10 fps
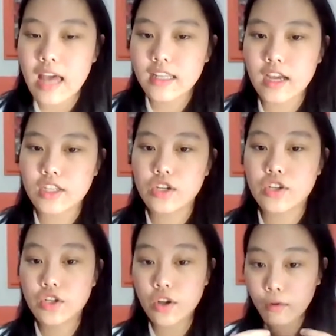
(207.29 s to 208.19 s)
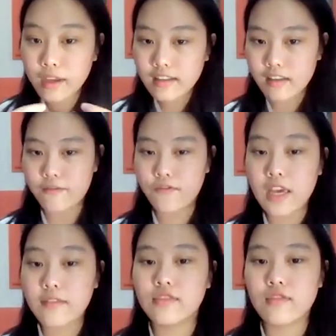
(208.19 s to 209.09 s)
they are just showing the
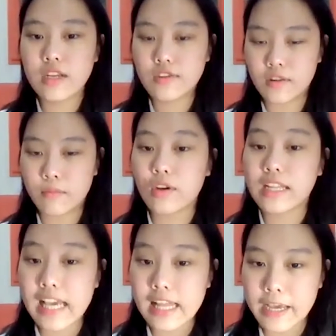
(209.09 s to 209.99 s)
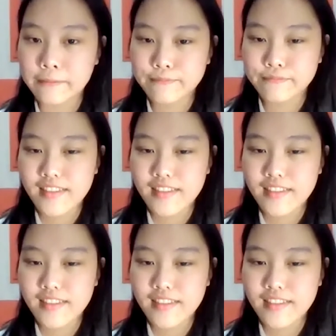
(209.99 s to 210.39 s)
fear of stranger more clearly.